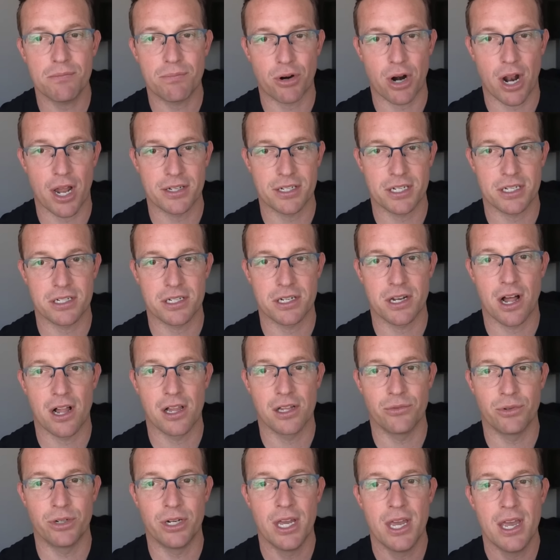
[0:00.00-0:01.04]
process in
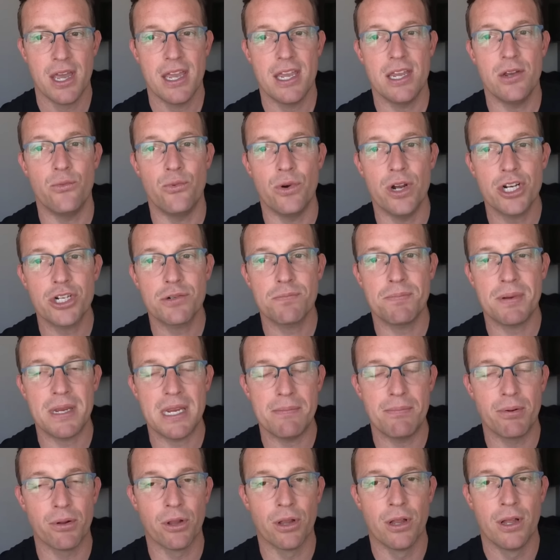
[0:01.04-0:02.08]
Hollywood. He wished
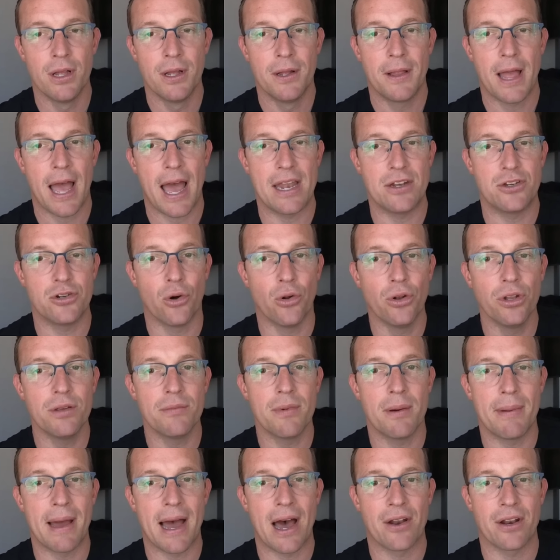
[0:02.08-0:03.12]
people had told him
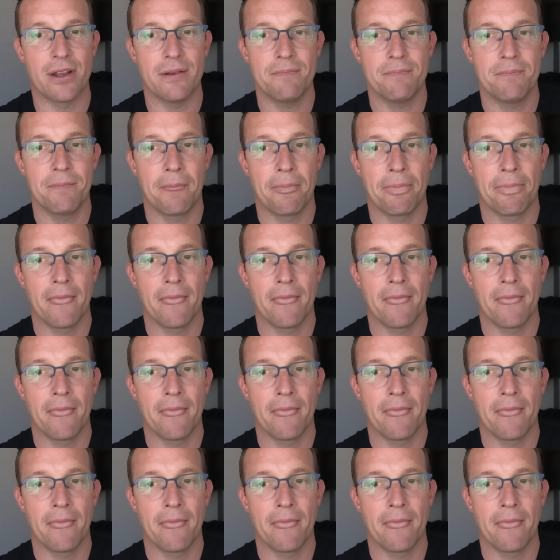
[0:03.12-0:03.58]
about it.